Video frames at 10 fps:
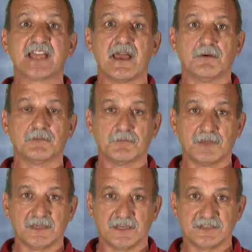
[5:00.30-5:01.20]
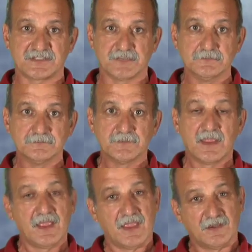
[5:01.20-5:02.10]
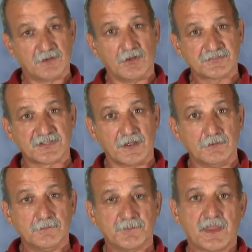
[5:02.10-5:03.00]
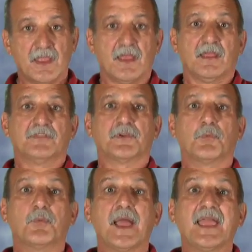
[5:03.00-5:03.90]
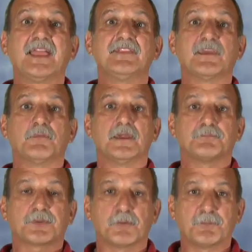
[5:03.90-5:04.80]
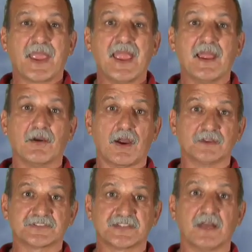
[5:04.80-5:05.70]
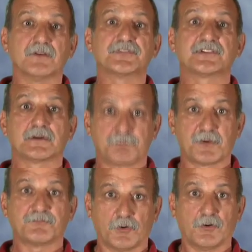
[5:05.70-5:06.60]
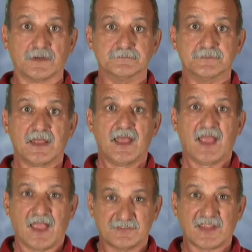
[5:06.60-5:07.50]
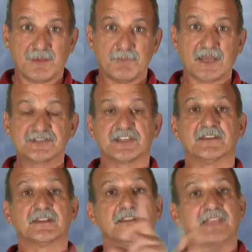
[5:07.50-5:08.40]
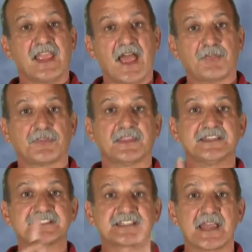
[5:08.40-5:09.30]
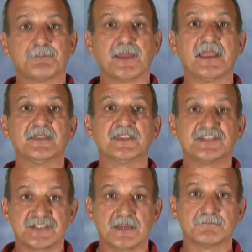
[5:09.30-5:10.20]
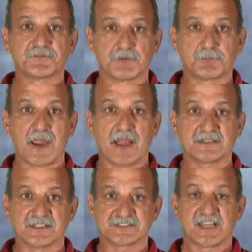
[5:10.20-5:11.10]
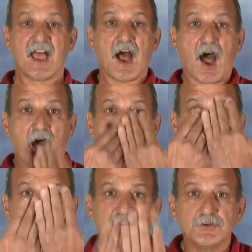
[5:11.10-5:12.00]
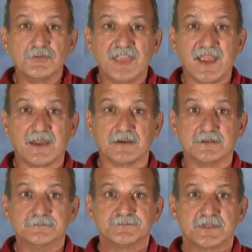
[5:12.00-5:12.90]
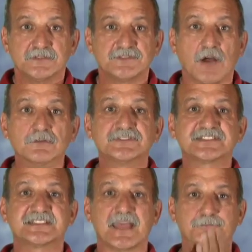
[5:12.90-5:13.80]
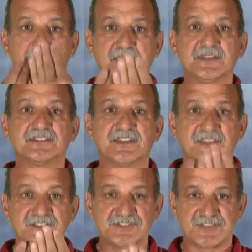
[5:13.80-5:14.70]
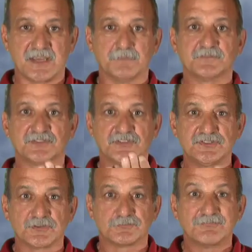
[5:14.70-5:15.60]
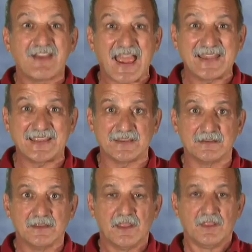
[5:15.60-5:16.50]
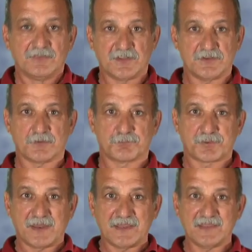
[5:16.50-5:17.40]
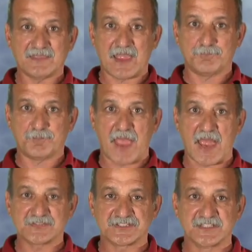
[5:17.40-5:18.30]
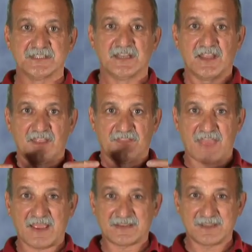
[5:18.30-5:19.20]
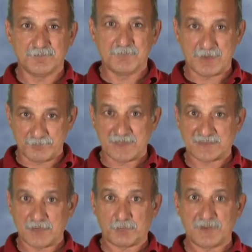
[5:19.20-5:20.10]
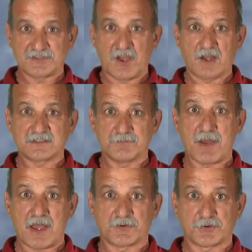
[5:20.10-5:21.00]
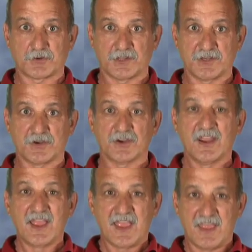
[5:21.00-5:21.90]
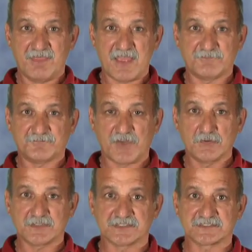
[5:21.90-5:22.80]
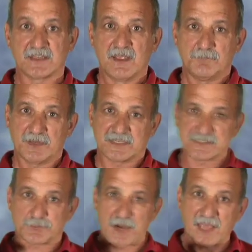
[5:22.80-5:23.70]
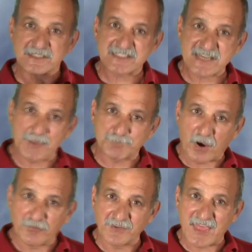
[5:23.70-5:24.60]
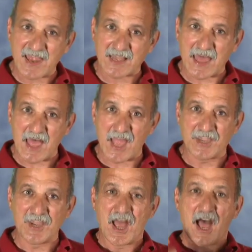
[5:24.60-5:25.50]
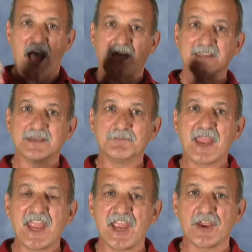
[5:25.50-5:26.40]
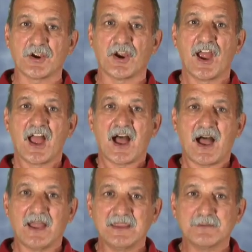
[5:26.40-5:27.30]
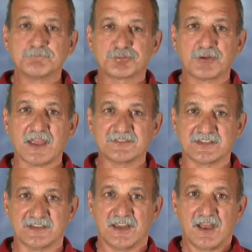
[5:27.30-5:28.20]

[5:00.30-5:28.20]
down when we need to, and also the way that we prepare ourselves to perform. As I mentioned, the athlete stepping in the gym for practice. Are you there? Don't step into the gym till you're ready, that you're bringing that passion, that commitment that we talked about earlier, and that focus. Because when I step over that line, I am here, I am present,